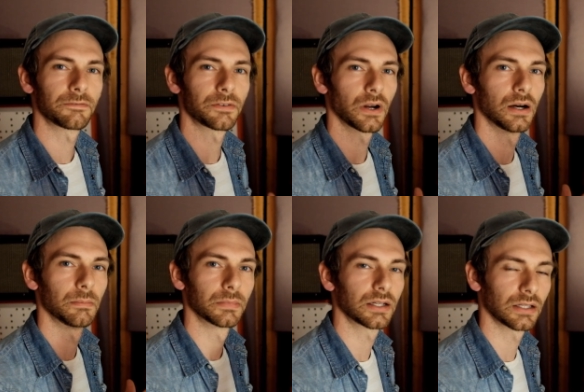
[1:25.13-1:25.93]

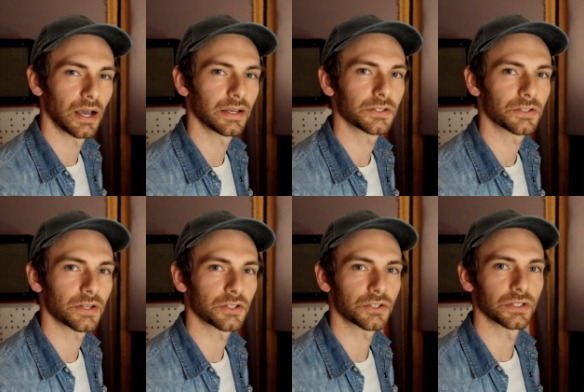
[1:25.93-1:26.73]
from client
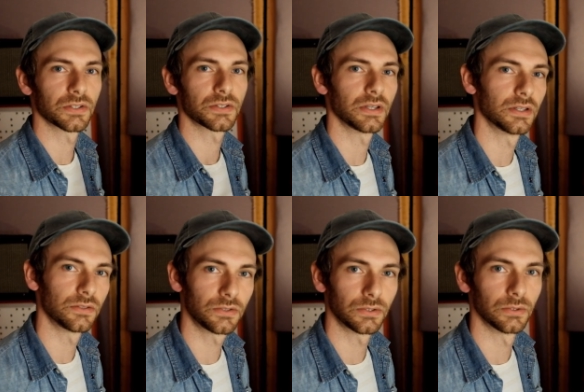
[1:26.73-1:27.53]
sessions
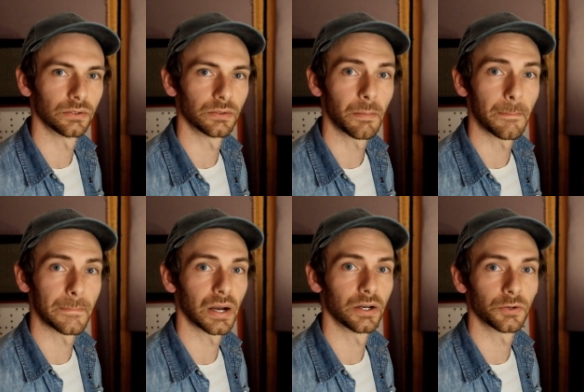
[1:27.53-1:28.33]
into
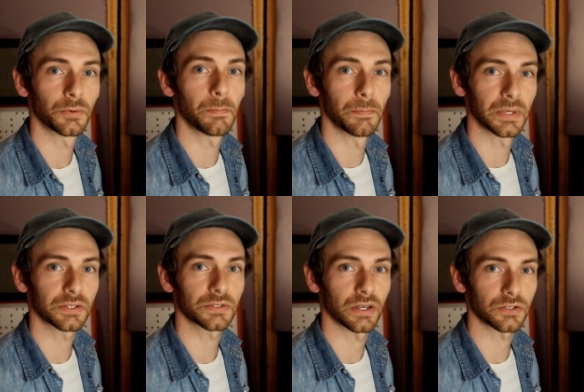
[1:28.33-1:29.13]
my own
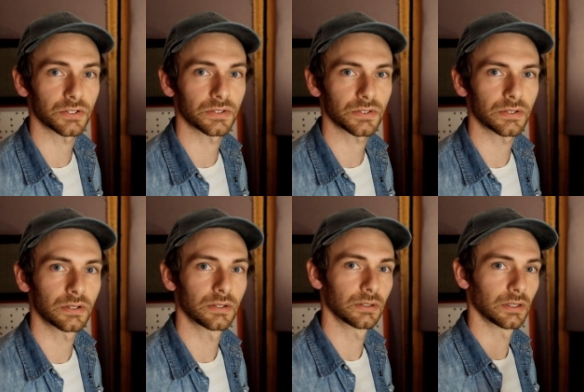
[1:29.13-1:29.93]
mix sessions.
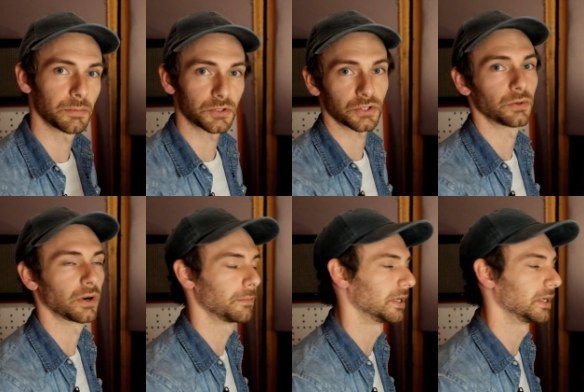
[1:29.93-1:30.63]
Let me show you what I